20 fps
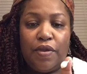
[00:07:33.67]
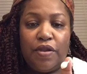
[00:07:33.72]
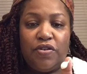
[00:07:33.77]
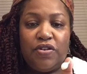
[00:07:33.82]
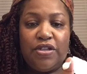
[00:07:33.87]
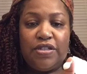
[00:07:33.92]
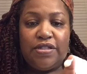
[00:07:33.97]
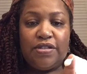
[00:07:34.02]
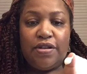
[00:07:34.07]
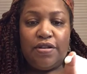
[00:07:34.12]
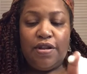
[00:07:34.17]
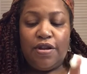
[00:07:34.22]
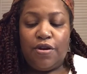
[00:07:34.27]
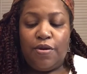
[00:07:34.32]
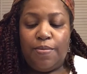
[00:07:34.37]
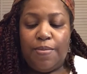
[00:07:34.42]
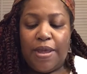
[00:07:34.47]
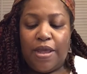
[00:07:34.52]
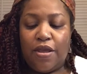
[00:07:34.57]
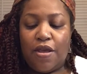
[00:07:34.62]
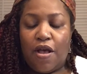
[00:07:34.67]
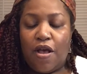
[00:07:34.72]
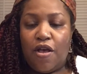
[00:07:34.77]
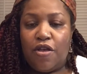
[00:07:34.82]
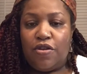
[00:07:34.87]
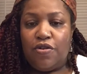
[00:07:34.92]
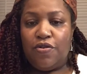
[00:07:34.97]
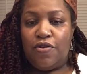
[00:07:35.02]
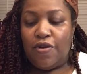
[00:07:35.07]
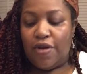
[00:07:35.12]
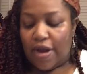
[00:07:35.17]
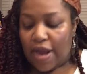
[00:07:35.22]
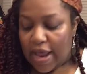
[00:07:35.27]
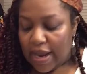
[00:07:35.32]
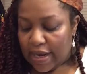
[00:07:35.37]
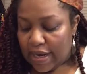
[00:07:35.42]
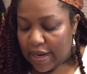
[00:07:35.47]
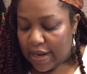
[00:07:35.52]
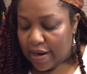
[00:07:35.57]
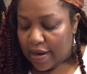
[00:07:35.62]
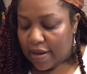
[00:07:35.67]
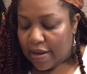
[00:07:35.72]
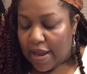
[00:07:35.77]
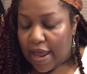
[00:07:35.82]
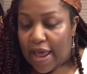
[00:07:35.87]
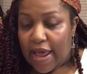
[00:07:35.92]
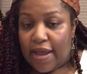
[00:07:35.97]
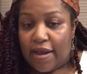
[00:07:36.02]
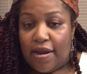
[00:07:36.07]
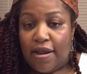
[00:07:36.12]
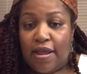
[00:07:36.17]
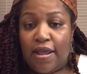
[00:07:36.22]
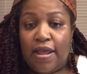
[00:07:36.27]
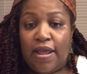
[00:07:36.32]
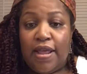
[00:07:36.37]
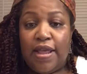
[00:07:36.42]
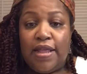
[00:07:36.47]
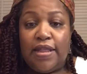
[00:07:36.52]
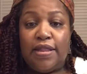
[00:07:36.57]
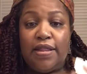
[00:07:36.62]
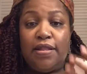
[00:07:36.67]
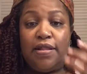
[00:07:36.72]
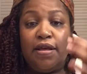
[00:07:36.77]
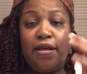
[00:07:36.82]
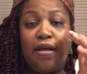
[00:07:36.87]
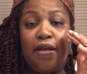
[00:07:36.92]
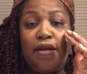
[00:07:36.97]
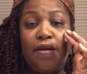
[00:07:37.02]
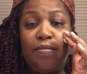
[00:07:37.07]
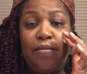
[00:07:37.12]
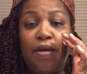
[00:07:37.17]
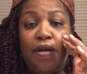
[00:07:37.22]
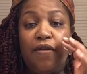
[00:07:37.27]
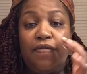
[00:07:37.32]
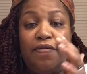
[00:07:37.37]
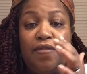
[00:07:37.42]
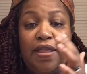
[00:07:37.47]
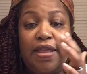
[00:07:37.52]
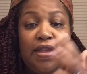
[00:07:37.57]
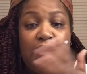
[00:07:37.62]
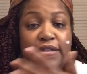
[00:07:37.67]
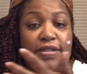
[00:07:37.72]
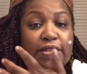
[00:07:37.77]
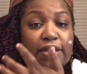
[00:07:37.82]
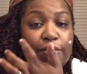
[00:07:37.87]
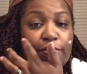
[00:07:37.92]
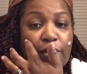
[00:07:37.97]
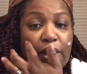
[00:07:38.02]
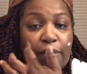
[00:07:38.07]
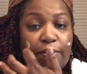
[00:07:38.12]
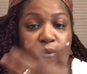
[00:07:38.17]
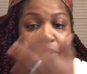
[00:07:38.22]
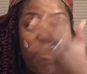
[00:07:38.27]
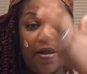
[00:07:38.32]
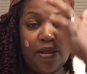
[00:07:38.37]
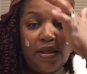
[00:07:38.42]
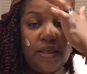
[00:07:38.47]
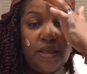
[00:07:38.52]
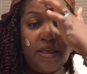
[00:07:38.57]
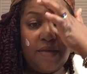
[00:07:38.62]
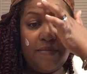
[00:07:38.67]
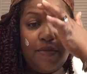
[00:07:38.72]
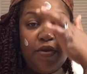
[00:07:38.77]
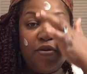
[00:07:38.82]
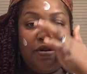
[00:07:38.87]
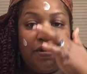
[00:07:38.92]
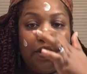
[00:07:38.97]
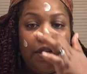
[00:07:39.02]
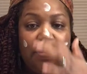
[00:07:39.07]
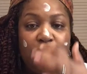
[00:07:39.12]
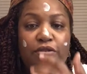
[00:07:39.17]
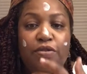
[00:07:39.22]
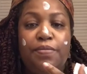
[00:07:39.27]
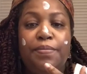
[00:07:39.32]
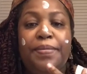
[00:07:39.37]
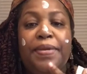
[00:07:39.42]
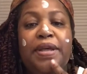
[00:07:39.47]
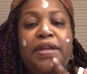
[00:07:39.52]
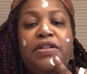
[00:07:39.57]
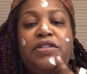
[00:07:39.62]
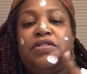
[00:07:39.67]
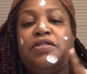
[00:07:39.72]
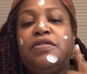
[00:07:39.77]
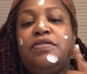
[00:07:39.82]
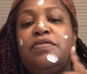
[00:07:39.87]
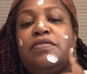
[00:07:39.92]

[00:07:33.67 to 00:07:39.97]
Just a little bit, y'all. You do not need a lot of this, and I probably am using too much.